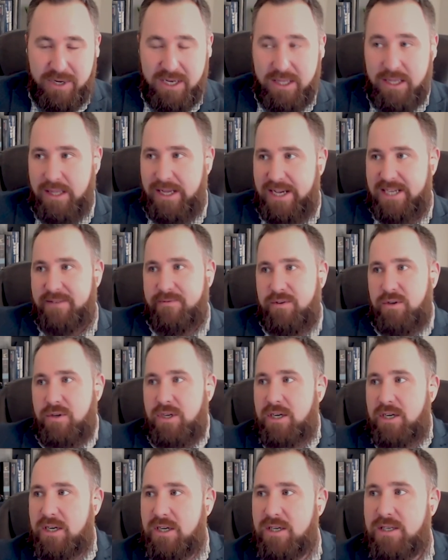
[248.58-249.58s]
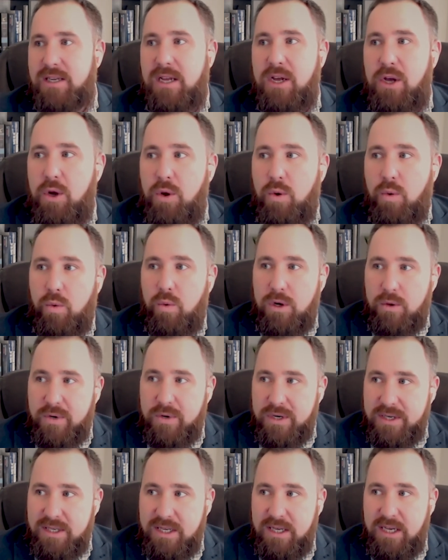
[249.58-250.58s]
But in the last few years, what
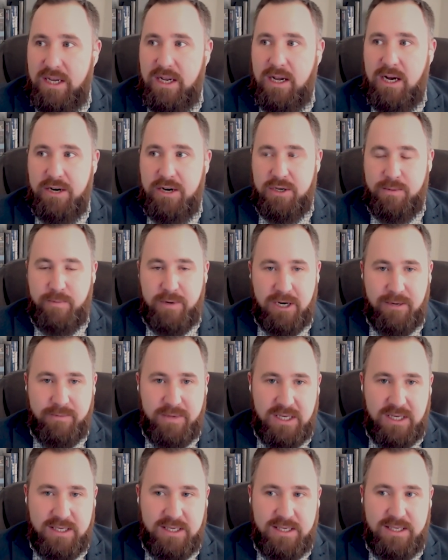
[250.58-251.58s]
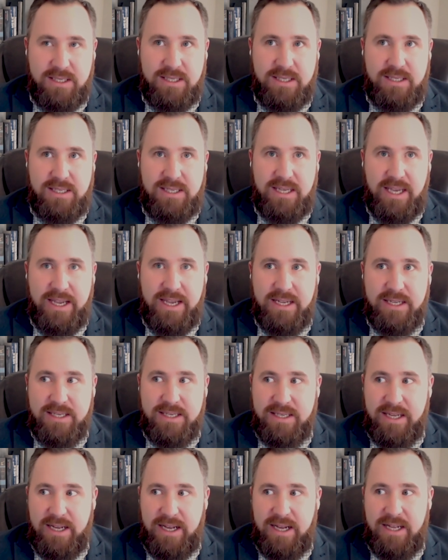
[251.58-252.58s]
we're seeing are departments take a
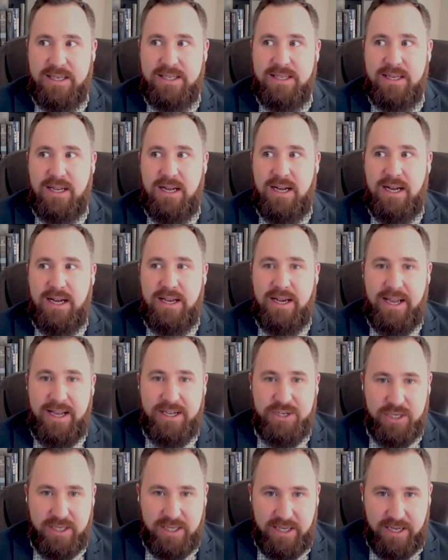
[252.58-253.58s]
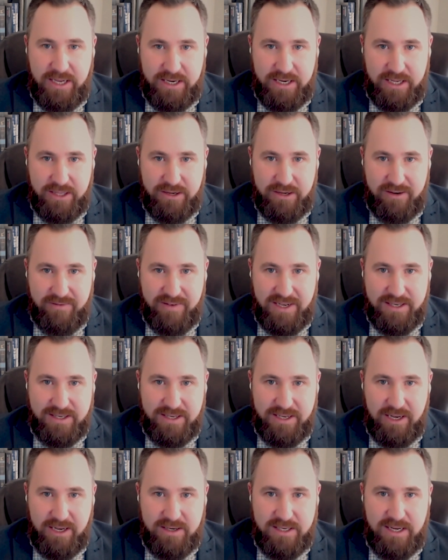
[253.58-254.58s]
stance on educating their
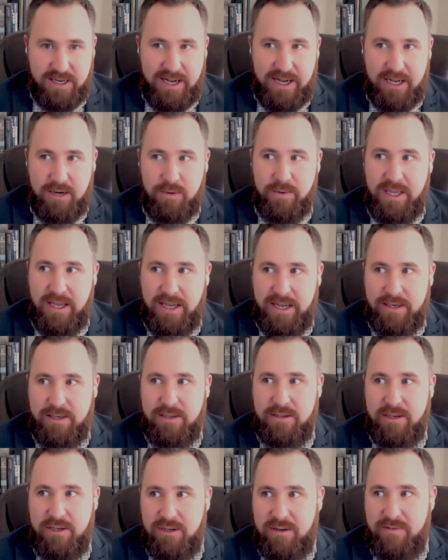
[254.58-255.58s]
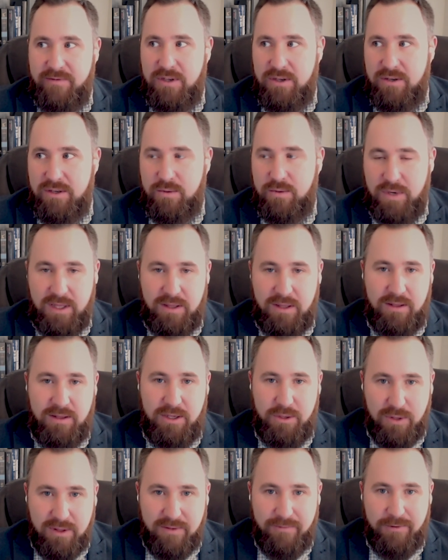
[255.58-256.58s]
investigators on how do we handle interviews with
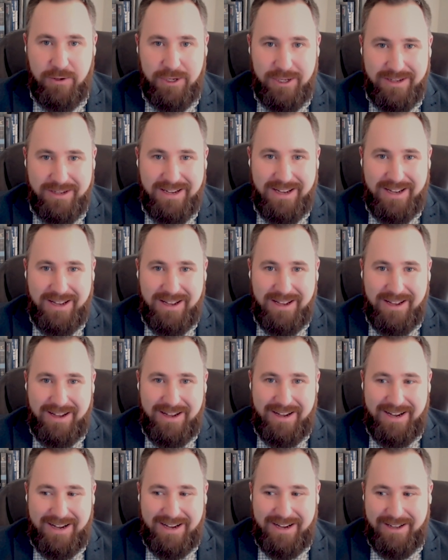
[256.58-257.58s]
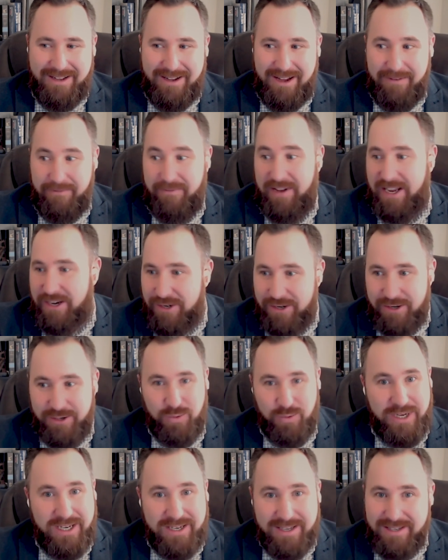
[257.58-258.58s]
youthful
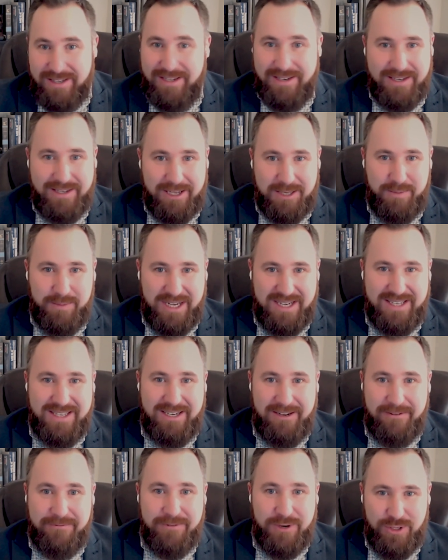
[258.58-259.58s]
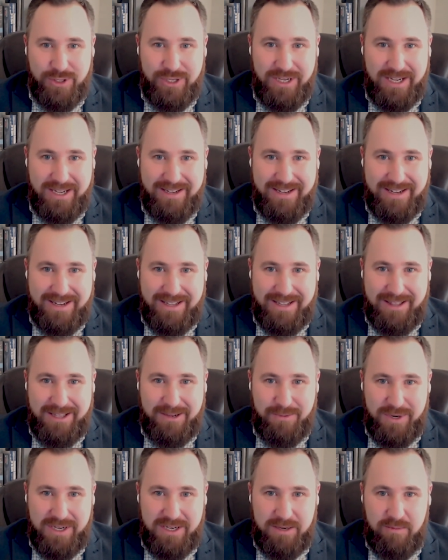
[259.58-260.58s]
offenders, witnesses, suspects differently
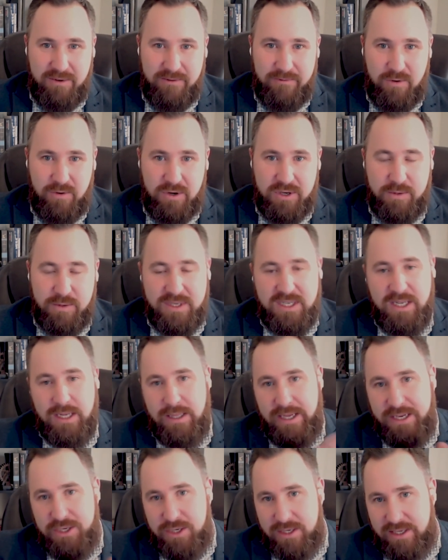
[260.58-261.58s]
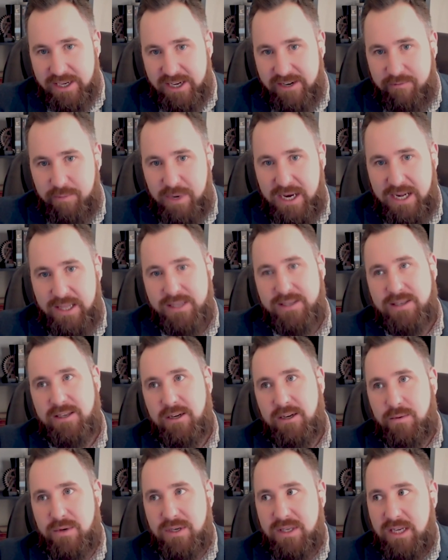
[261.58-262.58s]
than we did before. So we're seeing legislative
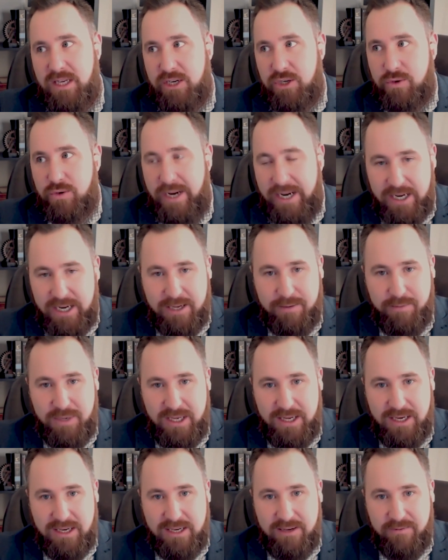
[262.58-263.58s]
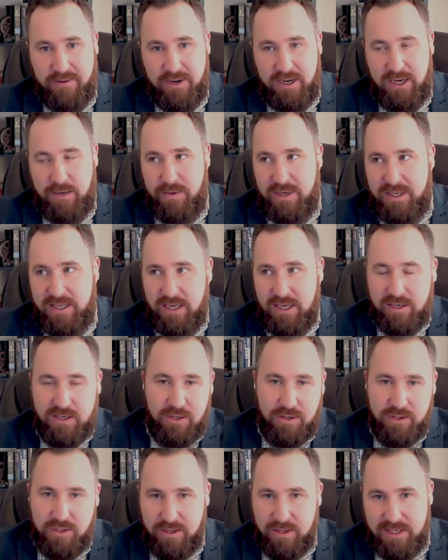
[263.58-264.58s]
policy, we're seeing training being different, and we're seeing
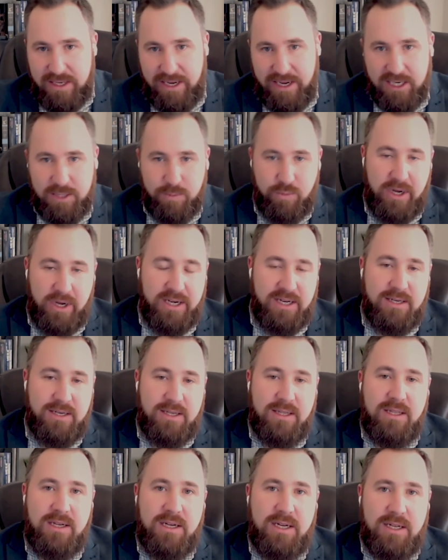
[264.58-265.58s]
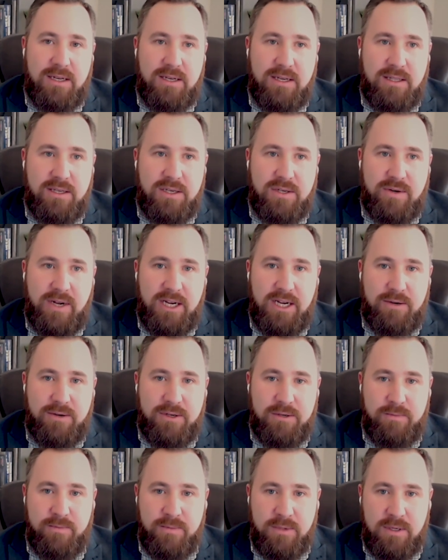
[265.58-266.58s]
social science brought into the training
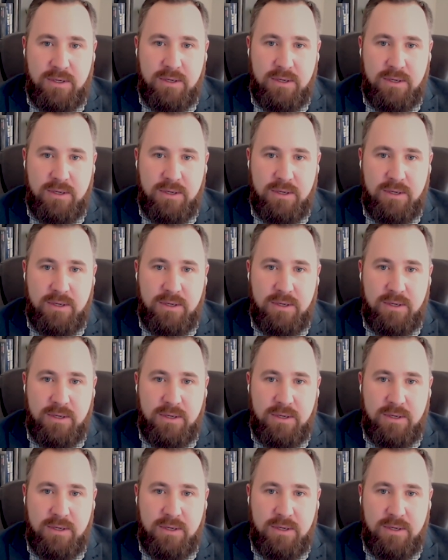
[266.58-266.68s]
room.